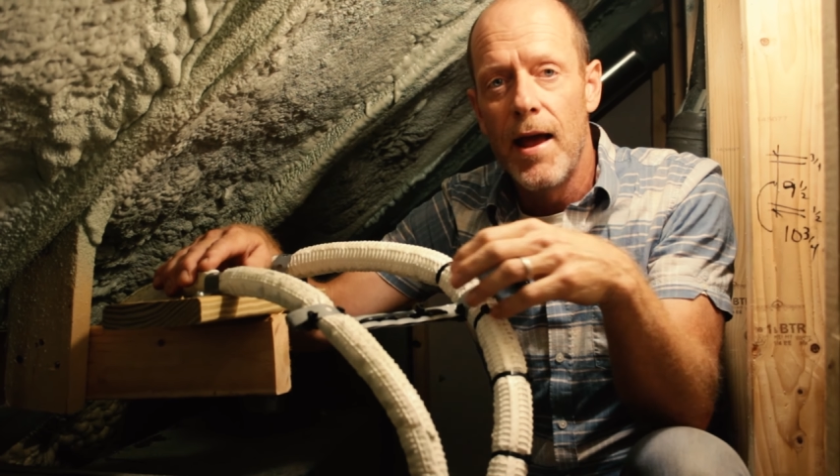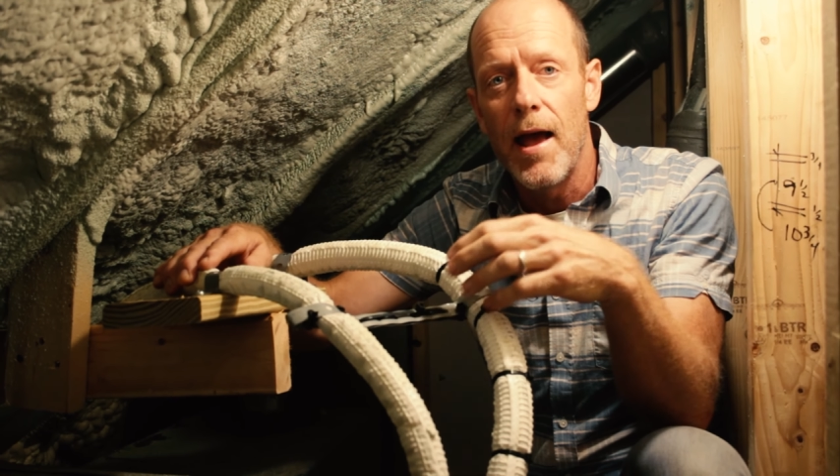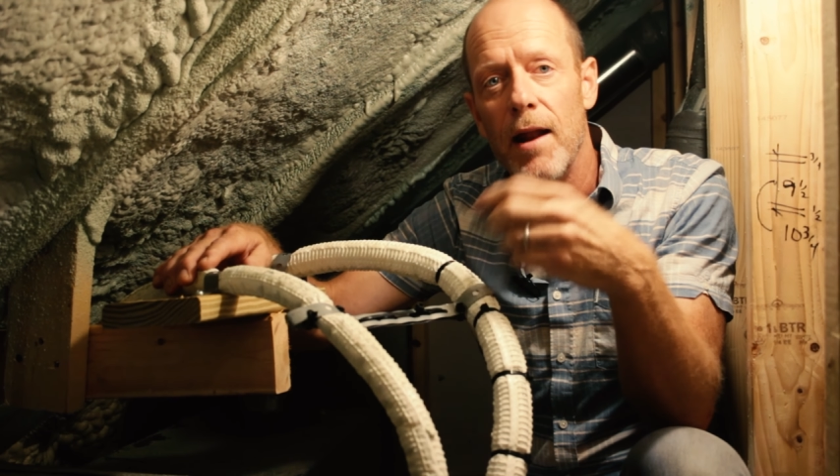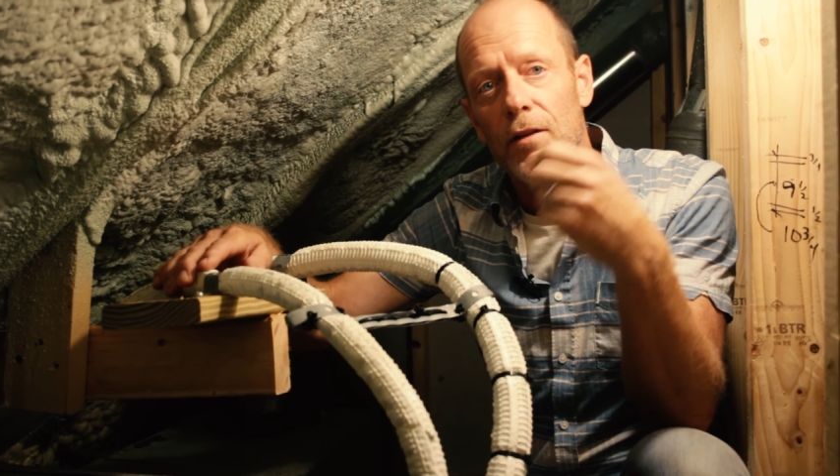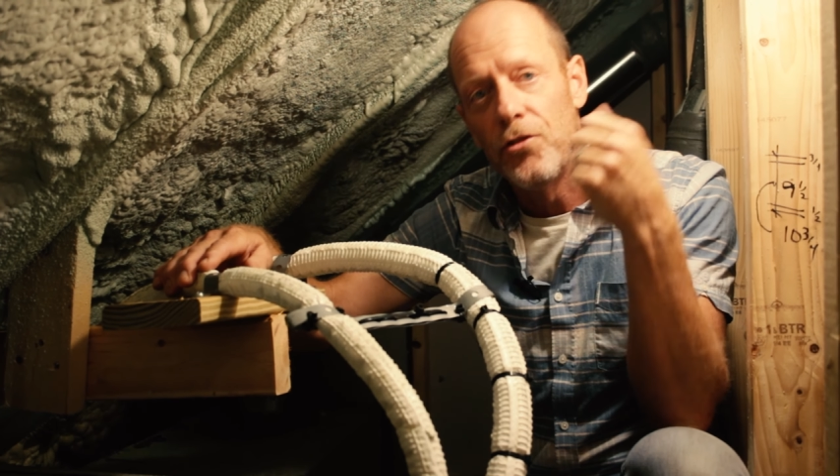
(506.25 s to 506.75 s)

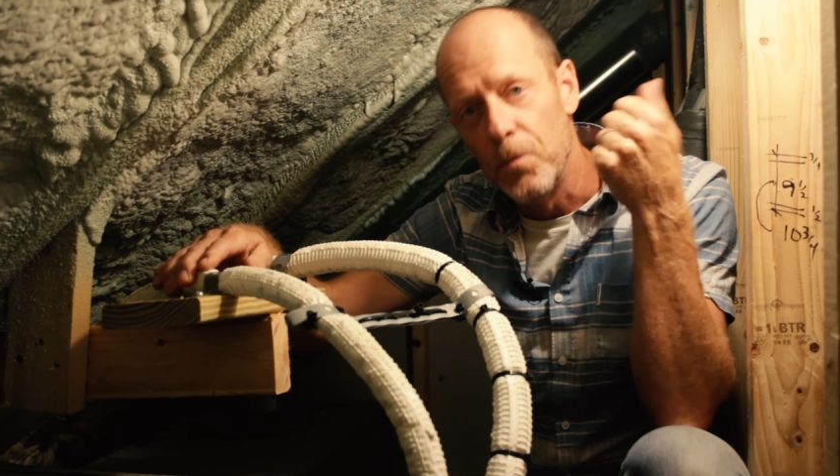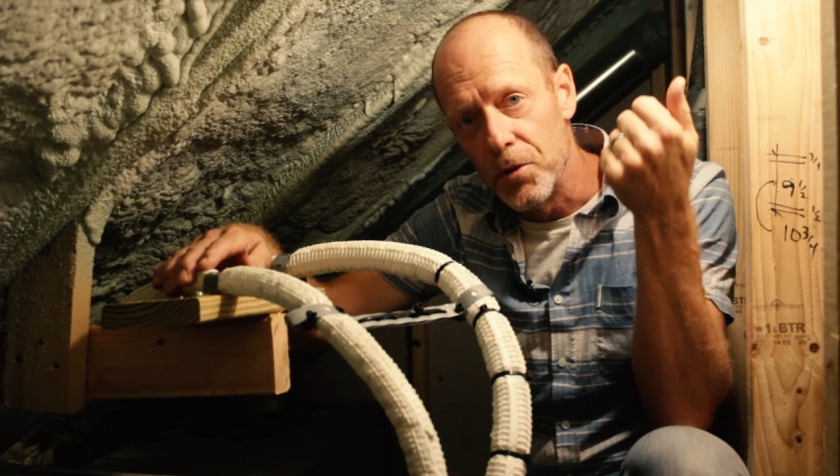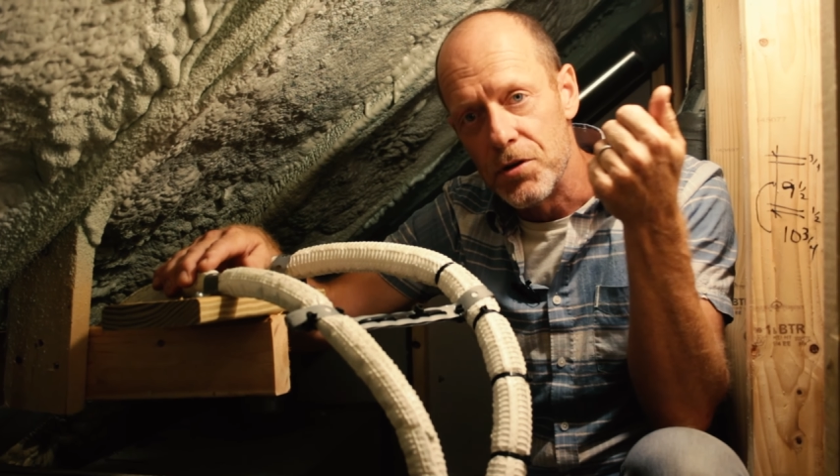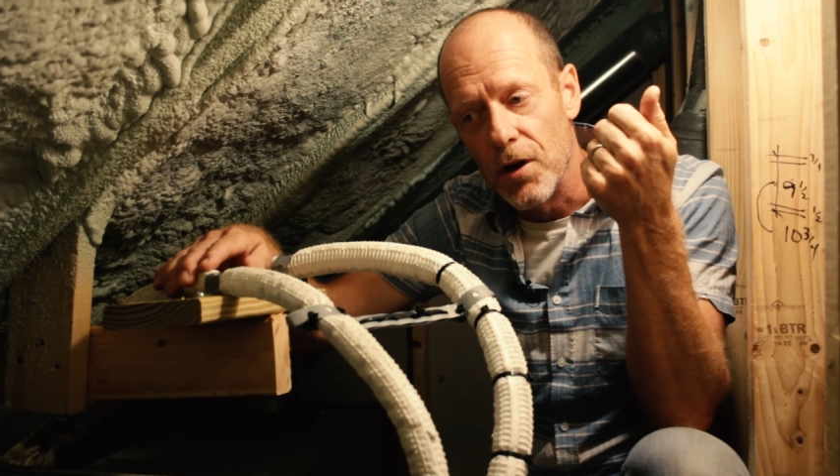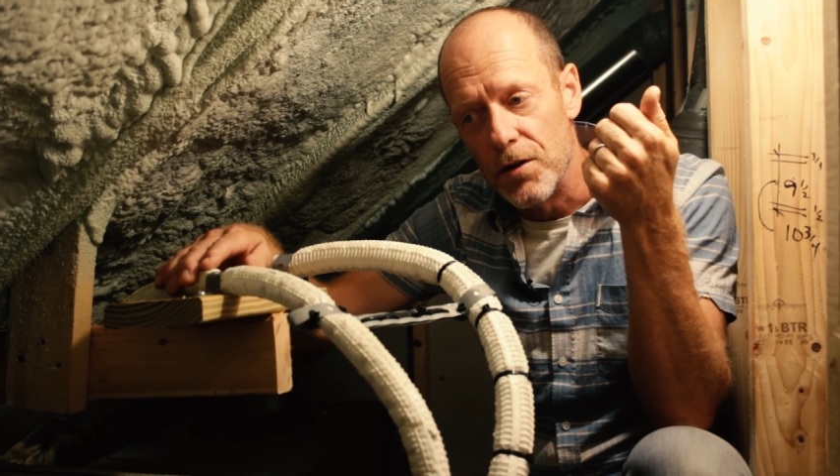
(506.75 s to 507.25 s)
and it
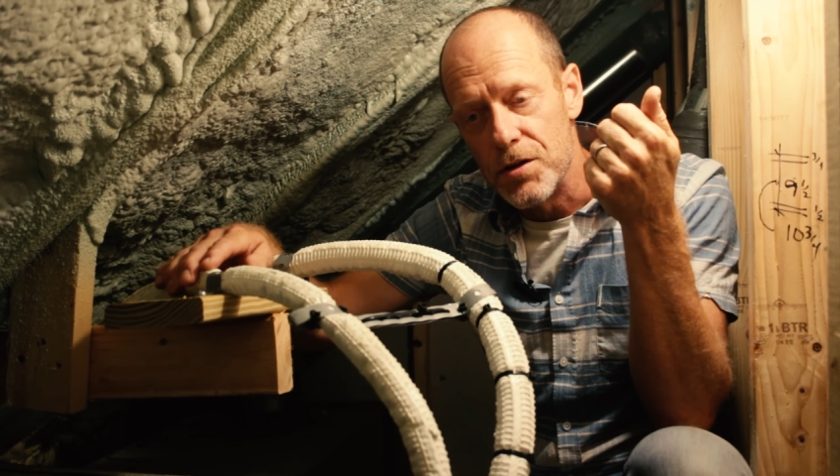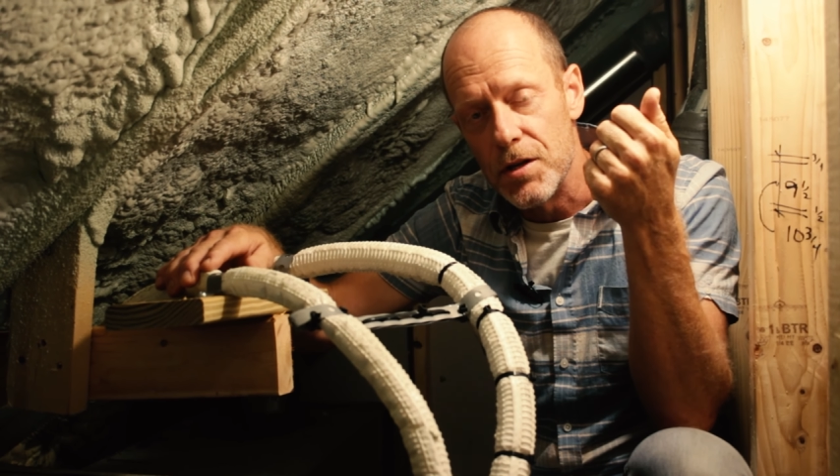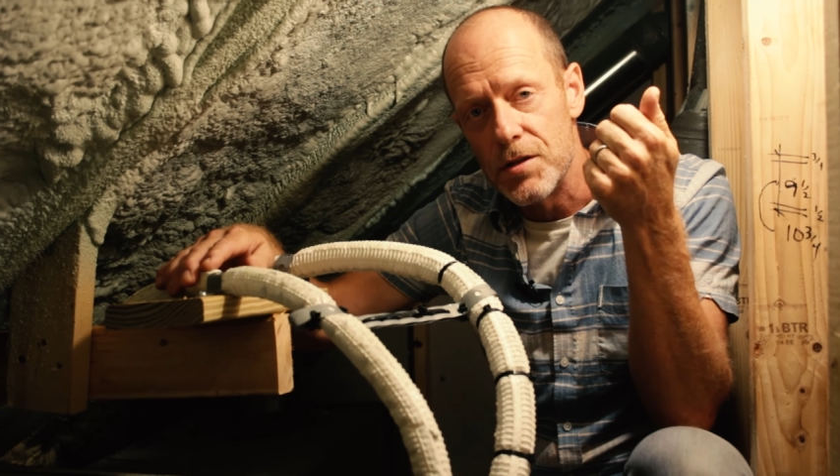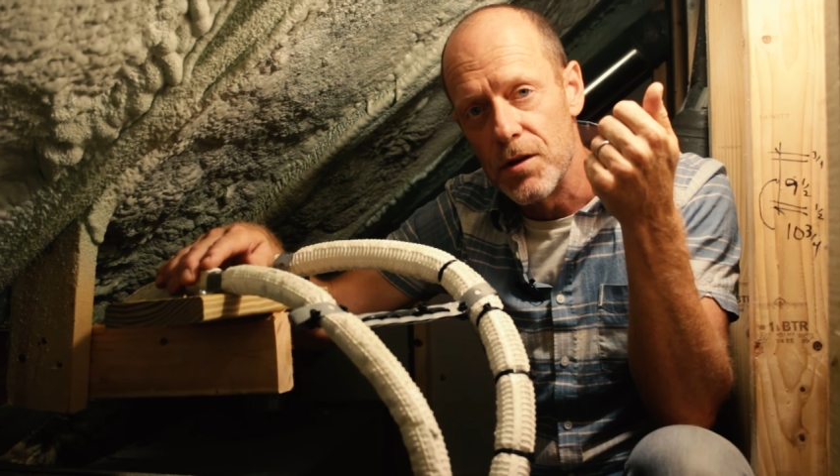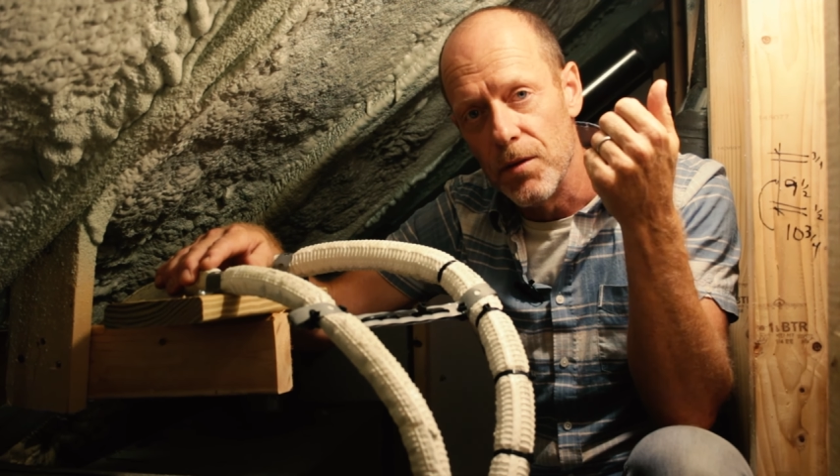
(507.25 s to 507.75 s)
supercharges
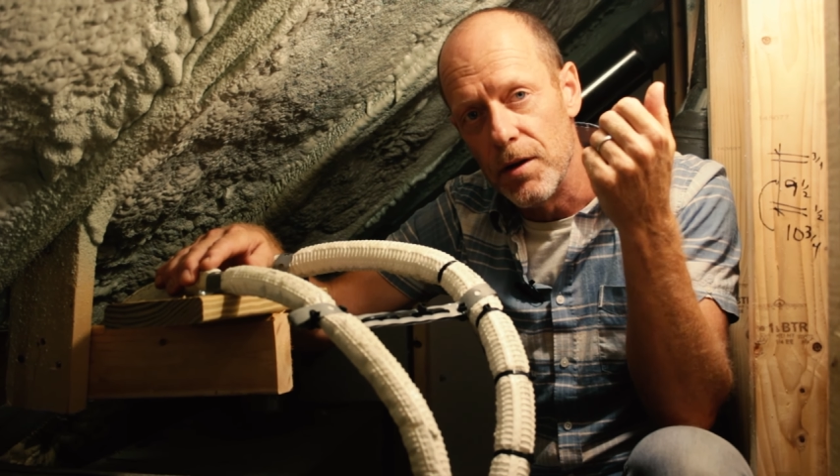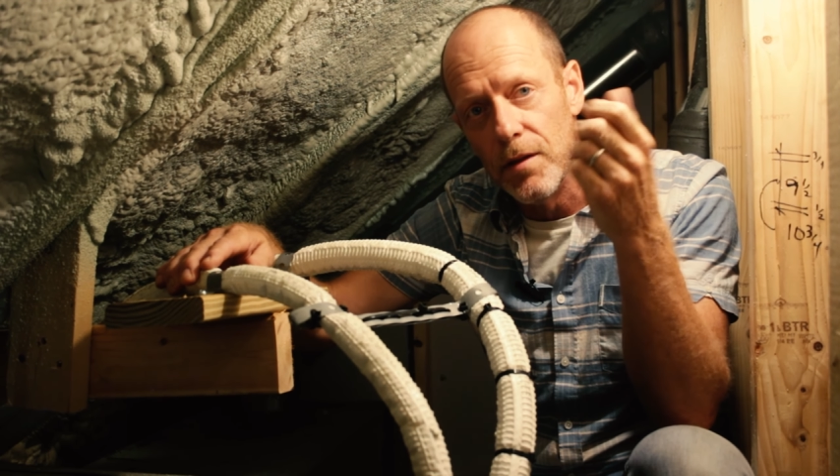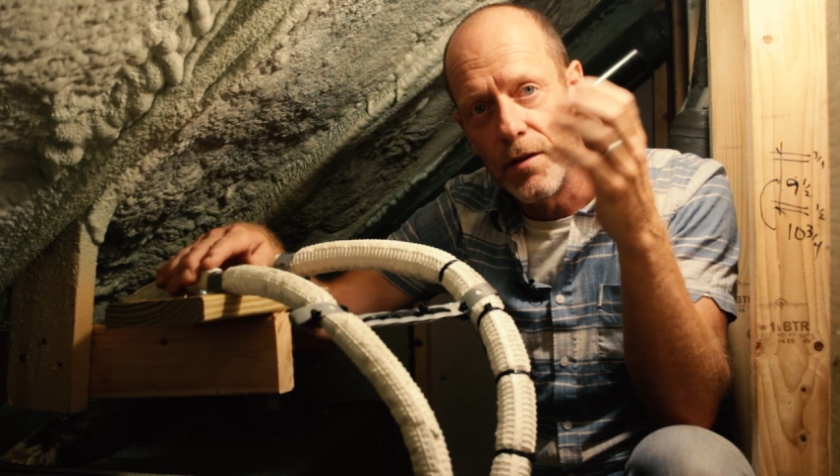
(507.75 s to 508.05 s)
it so that